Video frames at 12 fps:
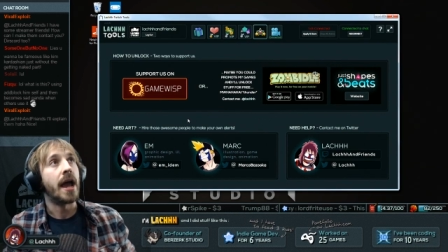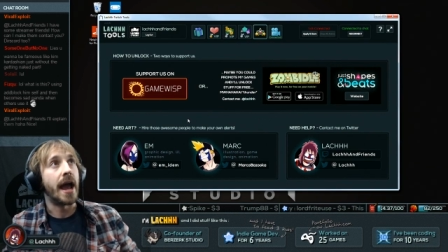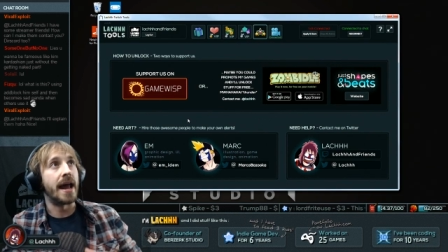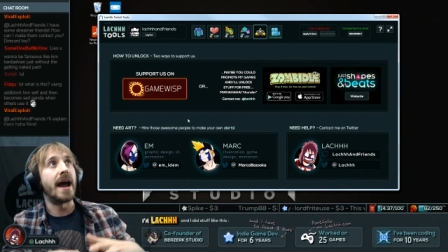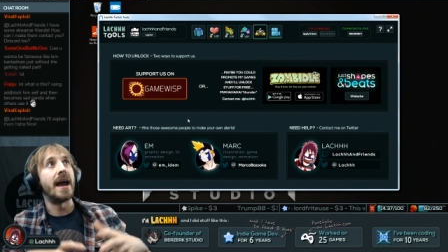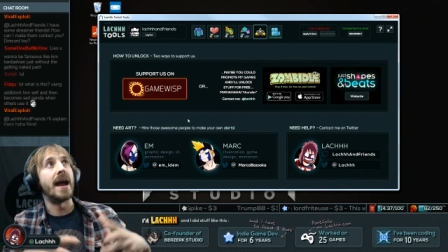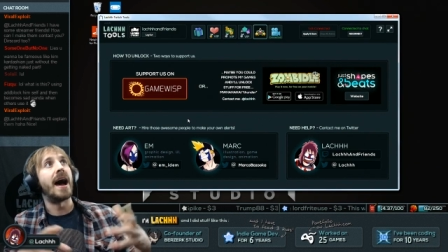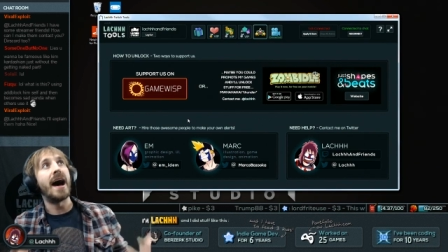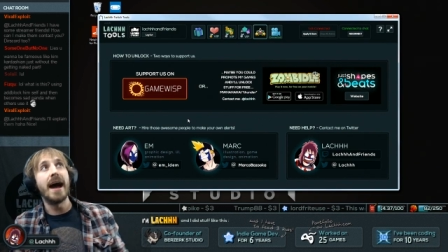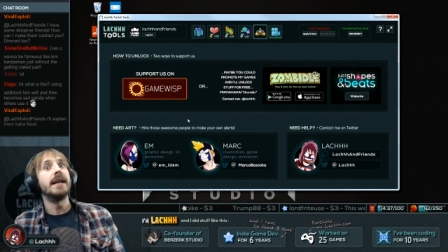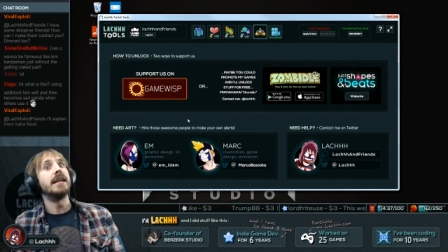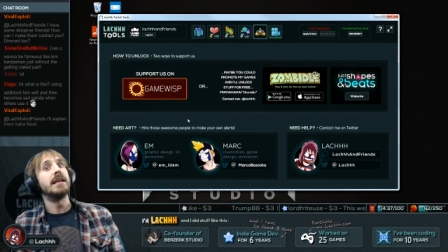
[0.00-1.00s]
And I
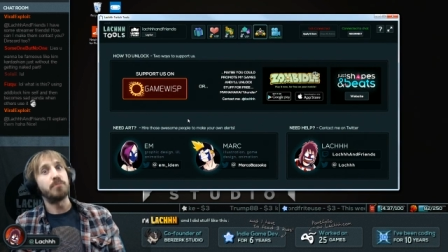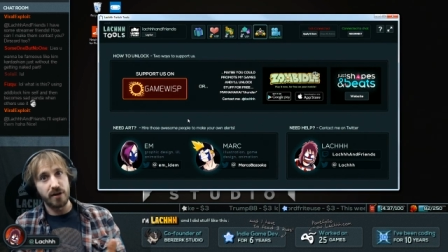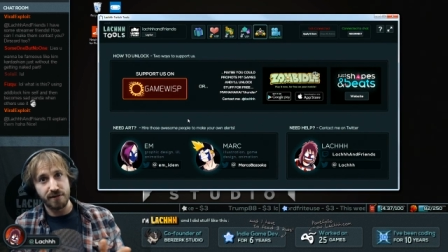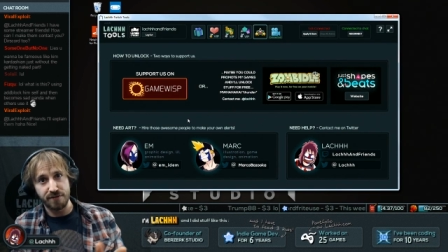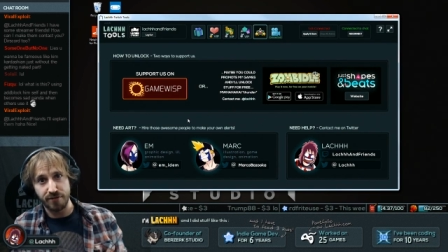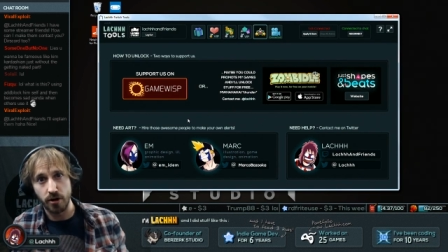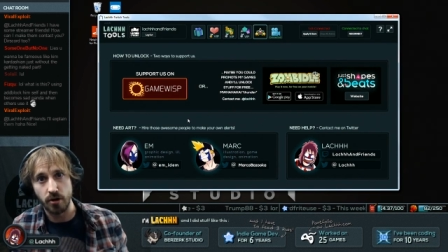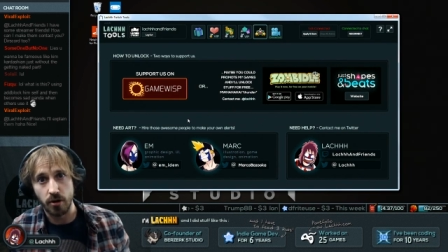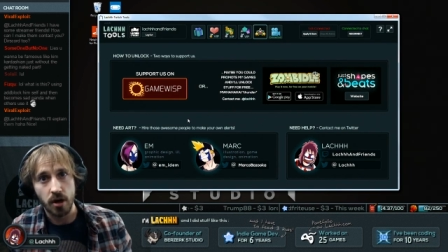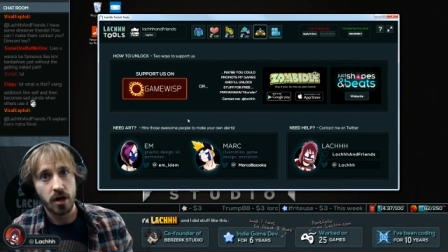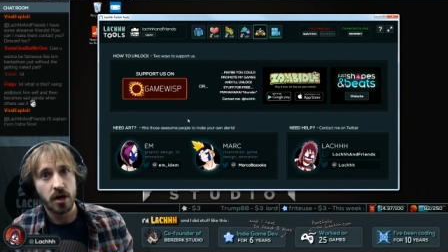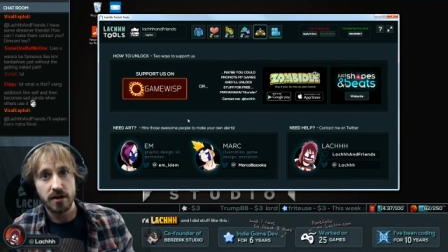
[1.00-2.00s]
highly
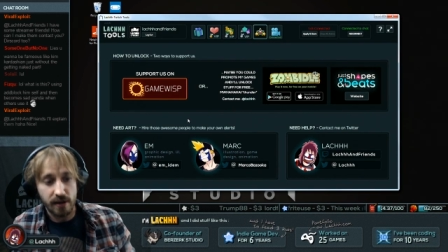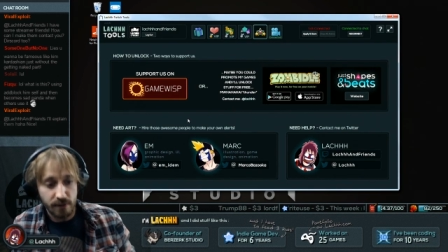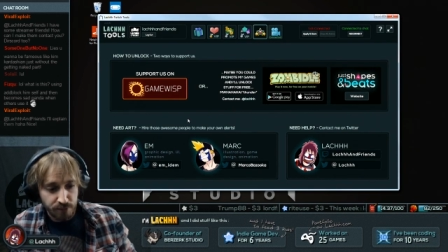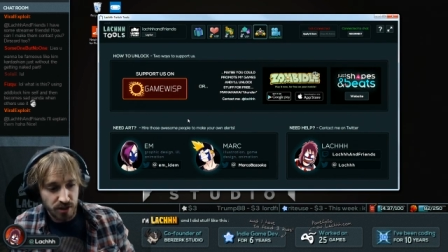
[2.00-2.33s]
prefer that,